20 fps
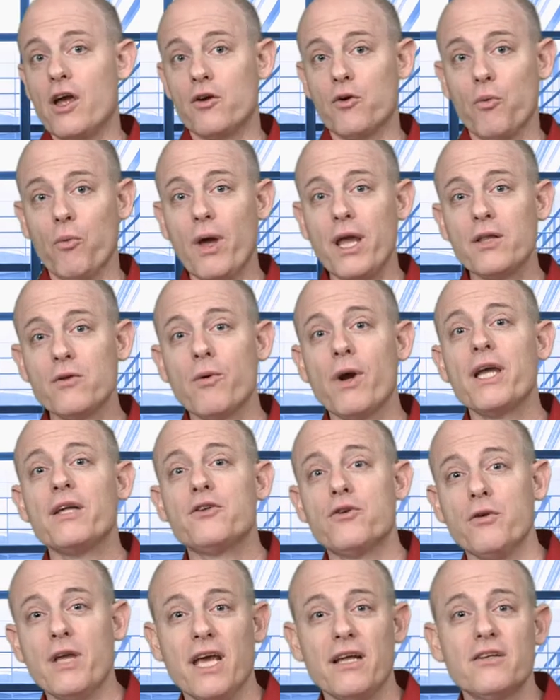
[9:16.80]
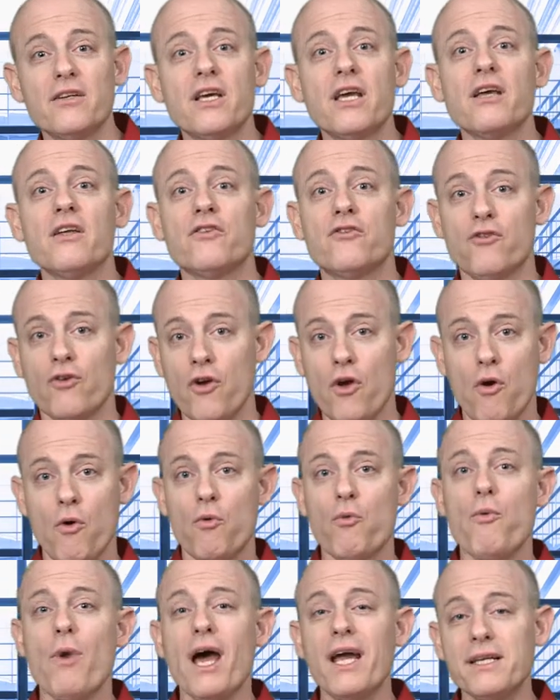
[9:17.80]
a great way to get kids
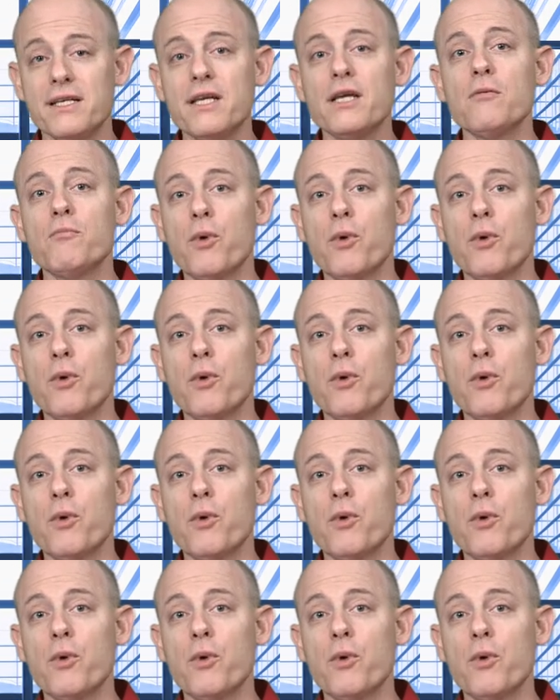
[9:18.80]
writing